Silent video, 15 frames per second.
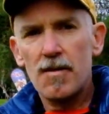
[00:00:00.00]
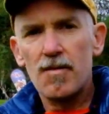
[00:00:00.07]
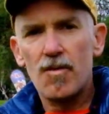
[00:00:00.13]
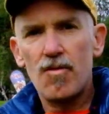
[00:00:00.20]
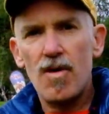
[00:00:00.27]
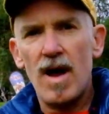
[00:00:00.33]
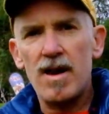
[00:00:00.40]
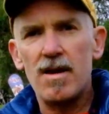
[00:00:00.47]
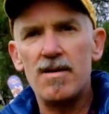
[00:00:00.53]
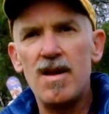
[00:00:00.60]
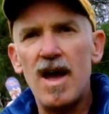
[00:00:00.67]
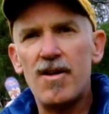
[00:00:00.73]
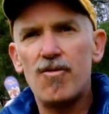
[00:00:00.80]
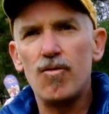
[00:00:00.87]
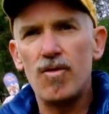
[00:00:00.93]
create a
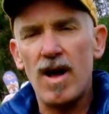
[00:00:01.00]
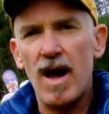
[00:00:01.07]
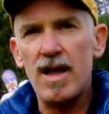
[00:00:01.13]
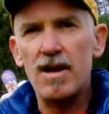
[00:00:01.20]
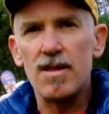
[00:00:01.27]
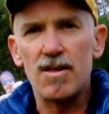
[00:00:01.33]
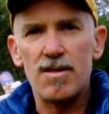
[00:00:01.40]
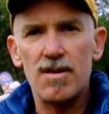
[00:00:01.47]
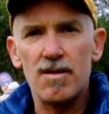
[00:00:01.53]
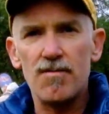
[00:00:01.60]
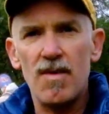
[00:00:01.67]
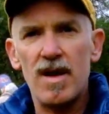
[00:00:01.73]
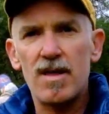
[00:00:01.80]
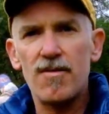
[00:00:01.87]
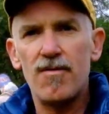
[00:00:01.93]
natural cadence that
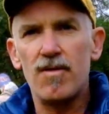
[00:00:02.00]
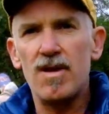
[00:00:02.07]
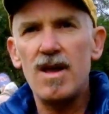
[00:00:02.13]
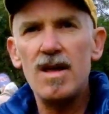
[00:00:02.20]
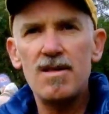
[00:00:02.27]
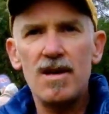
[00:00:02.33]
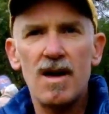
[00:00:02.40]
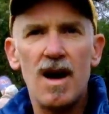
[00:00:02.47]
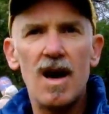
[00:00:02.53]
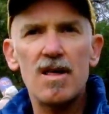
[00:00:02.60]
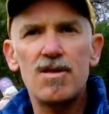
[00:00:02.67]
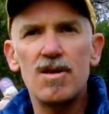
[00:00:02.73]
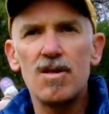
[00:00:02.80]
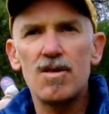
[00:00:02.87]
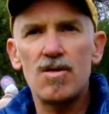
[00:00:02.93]
makes for an easy
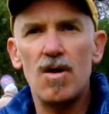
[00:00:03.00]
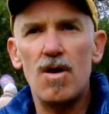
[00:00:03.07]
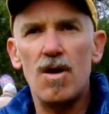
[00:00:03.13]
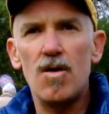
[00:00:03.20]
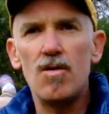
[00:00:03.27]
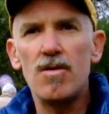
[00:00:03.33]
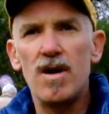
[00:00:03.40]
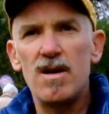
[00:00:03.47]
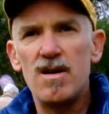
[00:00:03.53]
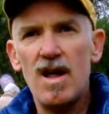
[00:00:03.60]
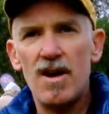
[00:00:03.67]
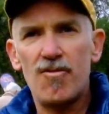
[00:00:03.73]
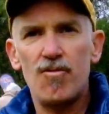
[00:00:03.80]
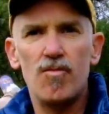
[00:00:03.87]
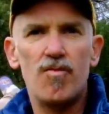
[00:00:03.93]
casting style and
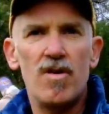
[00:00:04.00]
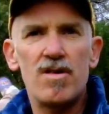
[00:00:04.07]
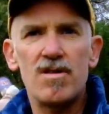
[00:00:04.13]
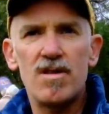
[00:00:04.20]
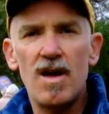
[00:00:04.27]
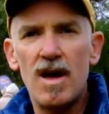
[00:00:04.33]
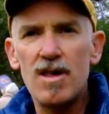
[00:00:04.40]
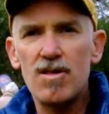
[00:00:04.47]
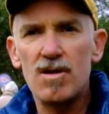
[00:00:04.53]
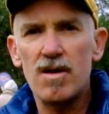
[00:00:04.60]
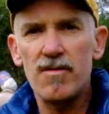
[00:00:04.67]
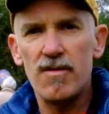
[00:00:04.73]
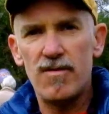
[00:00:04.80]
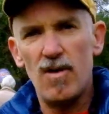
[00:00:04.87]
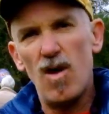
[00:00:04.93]
natural presentation
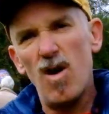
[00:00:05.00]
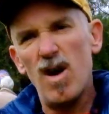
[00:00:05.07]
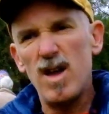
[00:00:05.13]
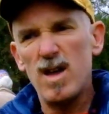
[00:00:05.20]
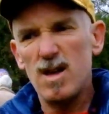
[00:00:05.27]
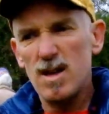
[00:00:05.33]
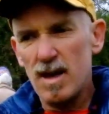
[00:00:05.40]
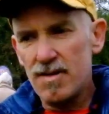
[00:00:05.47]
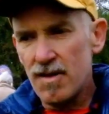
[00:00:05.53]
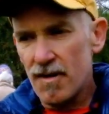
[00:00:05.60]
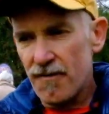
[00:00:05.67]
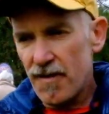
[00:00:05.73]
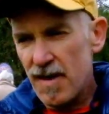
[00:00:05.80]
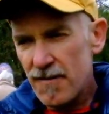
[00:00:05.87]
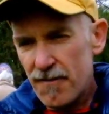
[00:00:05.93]
of a fly
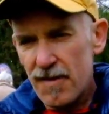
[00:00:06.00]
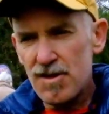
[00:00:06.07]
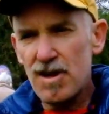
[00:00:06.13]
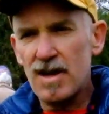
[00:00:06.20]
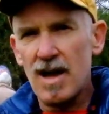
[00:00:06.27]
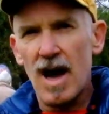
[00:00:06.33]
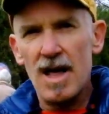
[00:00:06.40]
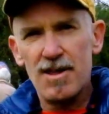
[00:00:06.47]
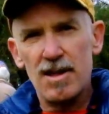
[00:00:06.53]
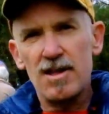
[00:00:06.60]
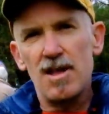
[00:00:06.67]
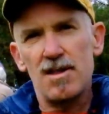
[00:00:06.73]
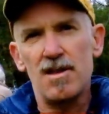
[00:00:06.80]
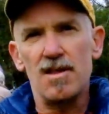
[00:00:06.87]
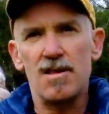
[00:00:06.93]
in fishing casting
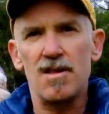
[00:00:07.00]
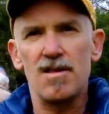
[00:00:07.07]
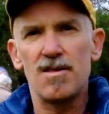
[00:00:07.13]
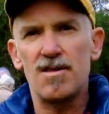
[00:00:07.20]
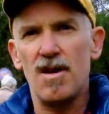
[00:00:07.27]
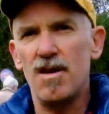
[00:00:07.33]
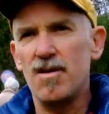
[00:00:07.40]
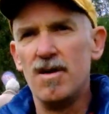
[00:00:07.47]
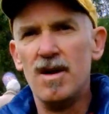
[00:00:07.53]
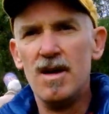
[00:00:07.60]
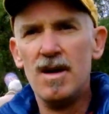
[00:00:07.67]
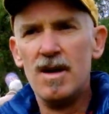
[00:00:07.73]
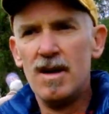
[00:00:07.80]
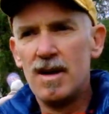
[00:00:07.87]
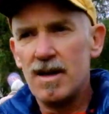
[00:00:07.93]
distances. So,
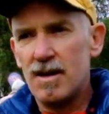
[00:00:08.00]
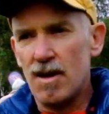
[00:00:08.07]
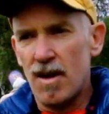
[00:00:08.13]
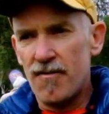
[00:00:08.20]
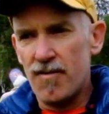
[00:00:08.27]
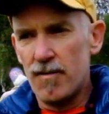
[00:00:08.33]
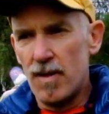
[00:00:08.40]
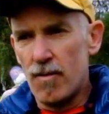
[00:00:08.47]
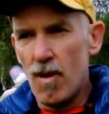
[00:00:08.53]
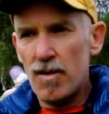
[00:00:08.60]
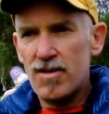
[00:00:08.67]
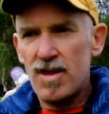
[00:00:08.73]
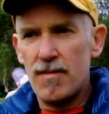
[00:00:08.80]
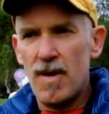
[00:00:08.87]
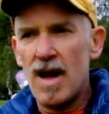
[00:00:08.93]
you know, from the
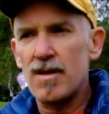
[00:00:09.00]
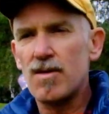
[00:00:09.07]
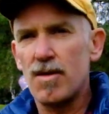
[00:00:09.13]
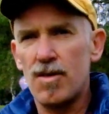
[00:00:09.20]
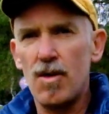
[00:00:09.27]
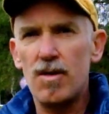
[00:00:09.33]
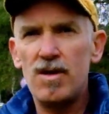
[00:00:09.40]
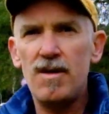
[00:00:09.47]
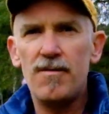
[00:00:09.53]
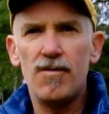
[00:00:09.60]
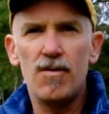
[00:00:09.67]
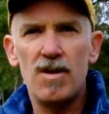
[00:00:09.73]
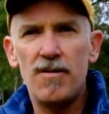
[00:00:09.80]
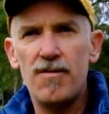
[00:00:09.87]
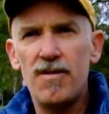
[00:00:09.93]
rod tip out to 30,
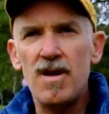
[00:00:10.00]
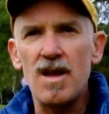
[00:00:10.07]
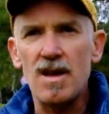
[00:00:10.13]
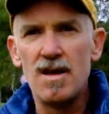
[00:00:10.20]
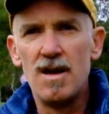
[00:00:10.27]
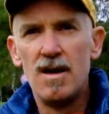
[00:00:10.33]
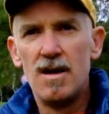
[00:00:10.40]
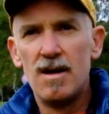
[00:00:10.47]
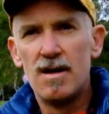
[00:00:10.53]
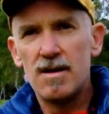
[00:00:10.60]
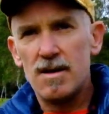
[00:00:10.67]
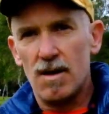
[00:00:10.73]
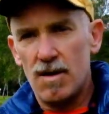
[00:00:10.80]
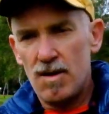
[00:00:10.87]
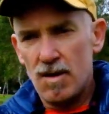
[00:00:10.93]
40 feet.
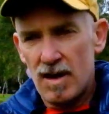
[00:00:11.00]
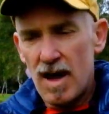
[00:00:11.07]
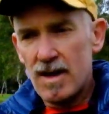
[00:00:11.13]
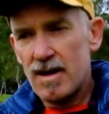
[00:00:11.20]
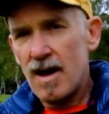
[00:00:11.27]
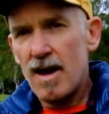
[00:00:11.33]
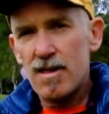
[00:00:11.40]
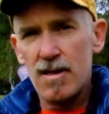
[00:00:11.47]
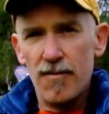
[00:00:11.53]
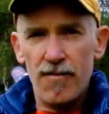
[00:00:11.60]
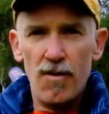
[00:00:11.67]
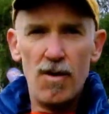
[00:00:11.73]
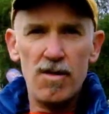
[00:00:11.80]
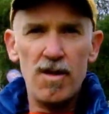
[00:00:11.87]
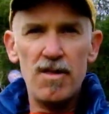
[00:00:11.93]
You know, you can cast them
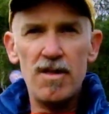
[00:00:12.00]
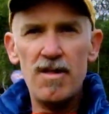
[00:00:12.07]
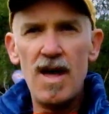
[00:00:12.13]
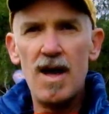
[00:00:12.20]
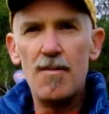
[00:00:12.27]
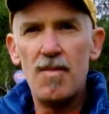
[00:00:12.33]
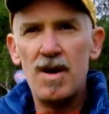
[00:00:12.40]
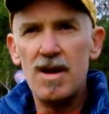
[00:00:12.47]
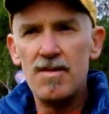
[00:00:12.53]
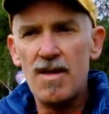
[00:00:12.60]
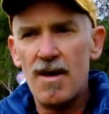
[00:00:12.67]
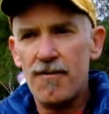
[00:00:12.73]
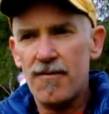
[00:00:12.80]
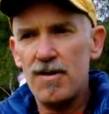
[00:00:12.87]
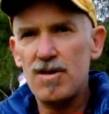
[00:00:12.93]
further than that, but in
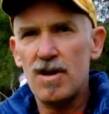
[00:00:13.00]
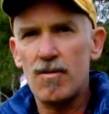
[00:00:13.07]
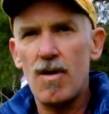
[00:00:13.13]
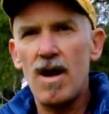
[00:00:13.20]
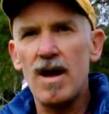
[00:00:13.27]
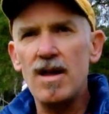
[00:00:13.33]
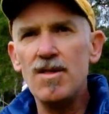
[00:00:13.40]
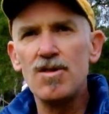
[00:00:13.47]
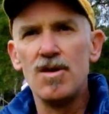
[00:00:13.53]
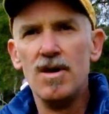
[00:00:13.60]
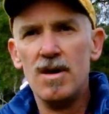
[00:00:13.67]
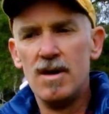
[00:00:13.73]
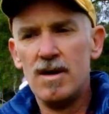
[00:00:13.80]
that fishing range,